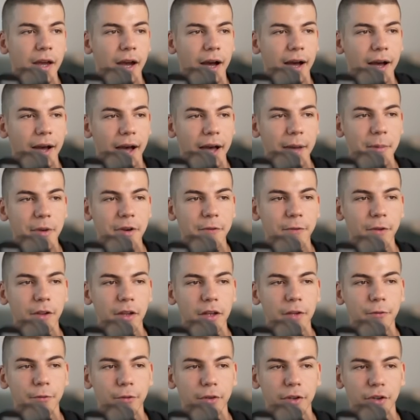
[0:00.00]
I'm an
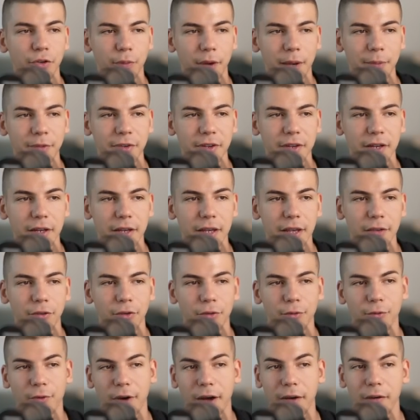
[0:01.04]
affiliate for this website. It
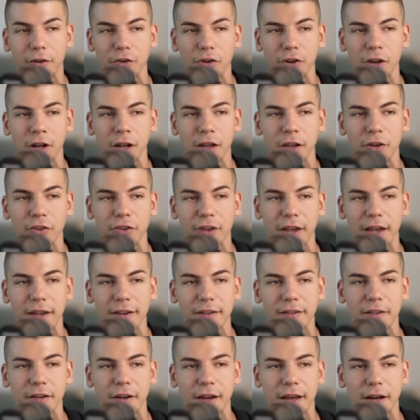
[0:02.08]
gives you $500
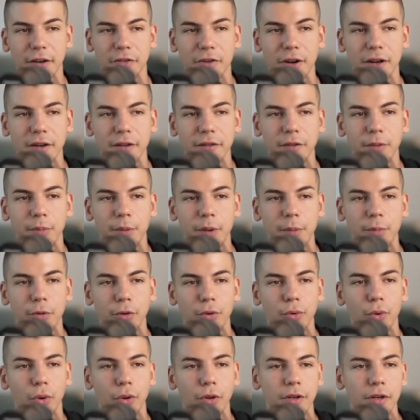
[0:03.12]
extra ad credit to
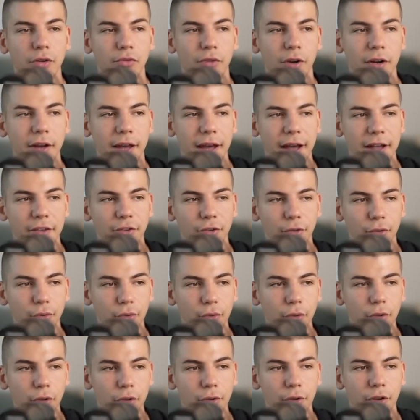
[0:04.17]
people who already run ads on
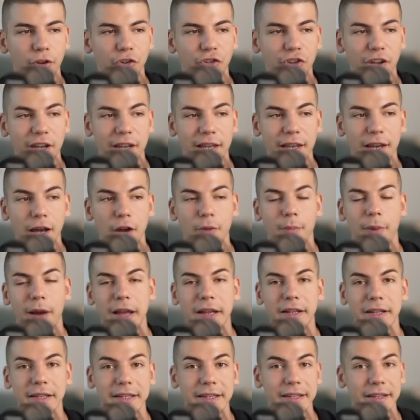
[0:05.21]
Google. You can check it out
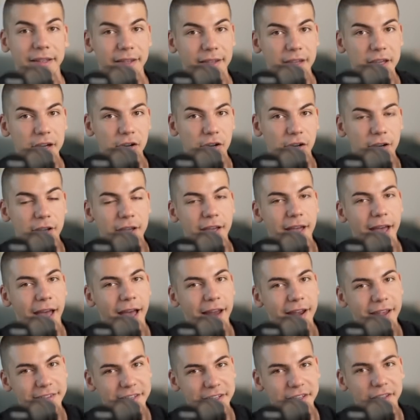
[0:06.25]
by clicking here.
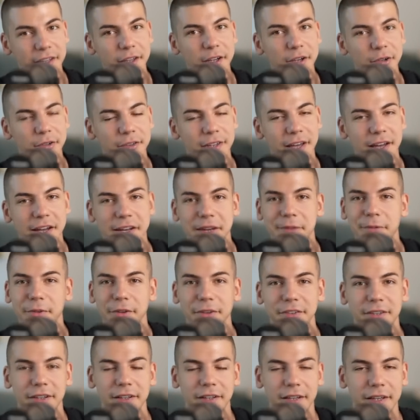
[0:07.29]
And as they click on that, they
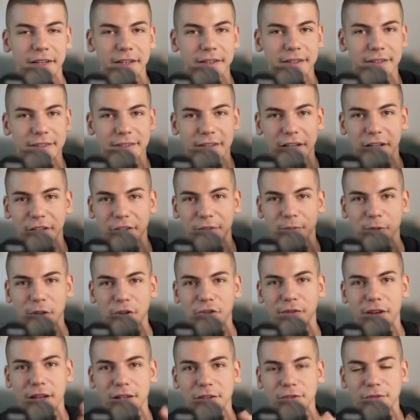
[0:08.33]
will see like the sales
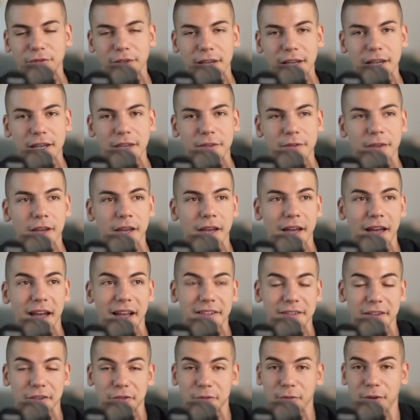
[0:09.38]
page of Ad Creative.
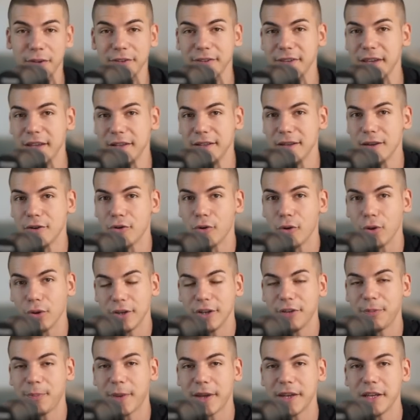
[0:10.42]
And since once again, they're
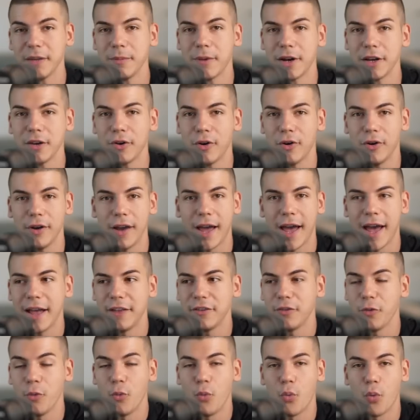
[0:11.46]
already spending money on
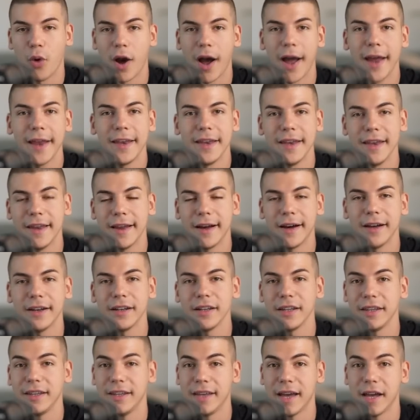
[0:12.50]
ads, why
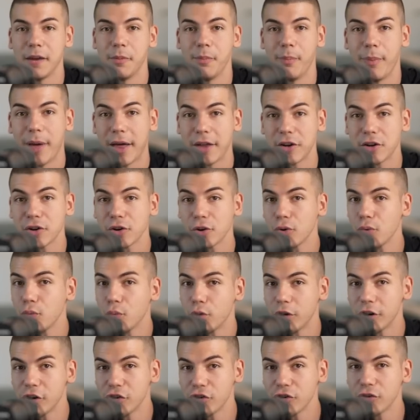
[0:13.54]
not get better
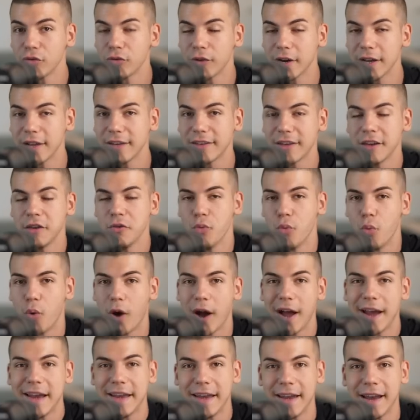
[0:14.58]
conversion rates, and
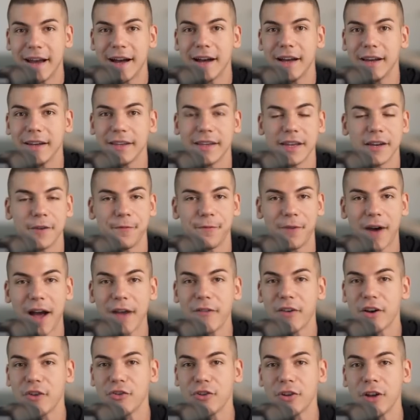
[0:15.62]
why not get a
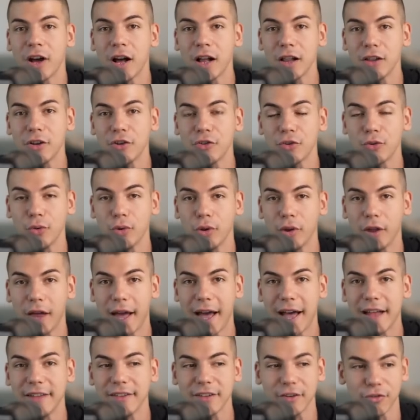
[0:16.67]
$500 Google
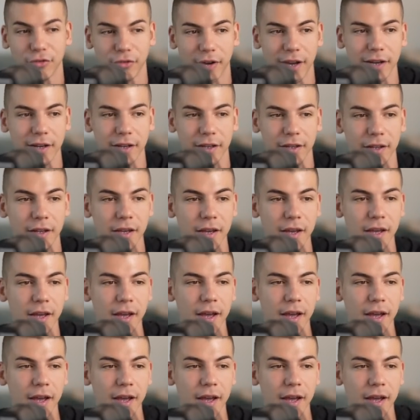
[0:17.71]
Ads credit?